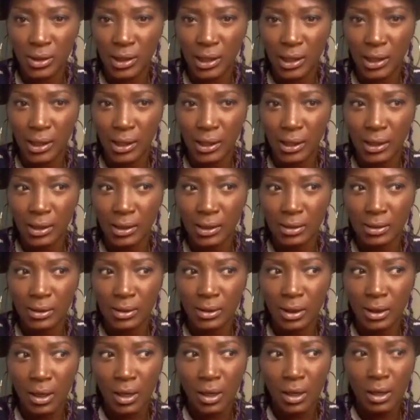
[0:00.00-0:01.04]
And
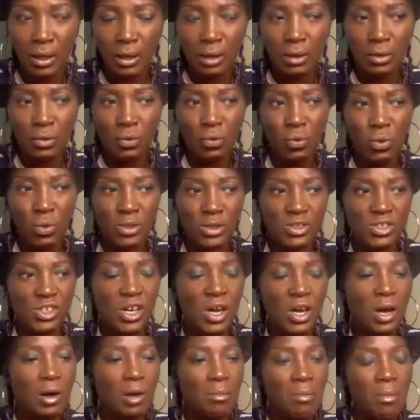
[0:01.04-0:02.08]
what's
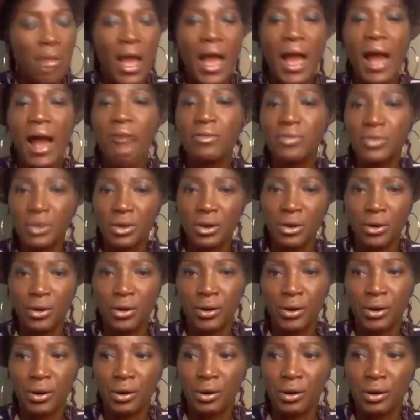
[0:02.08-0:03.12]
come after
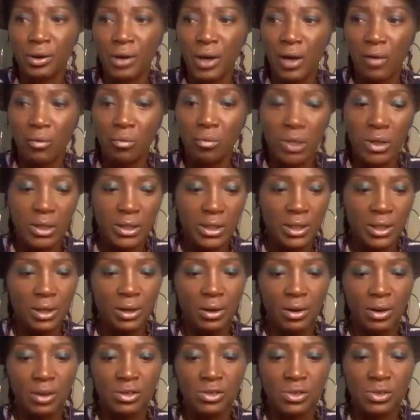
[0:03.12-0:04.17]
her have been
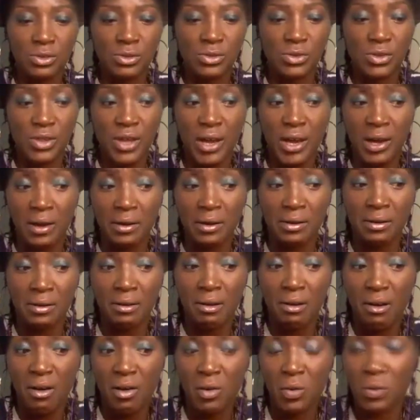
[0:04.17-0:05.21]
characters that
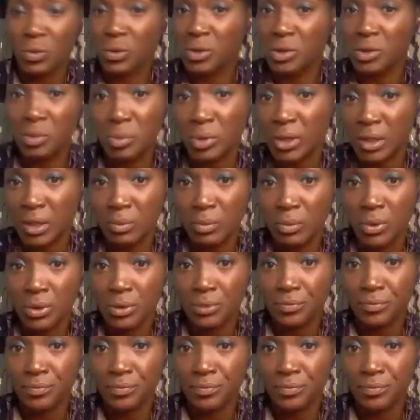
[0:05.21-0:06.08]
are real people,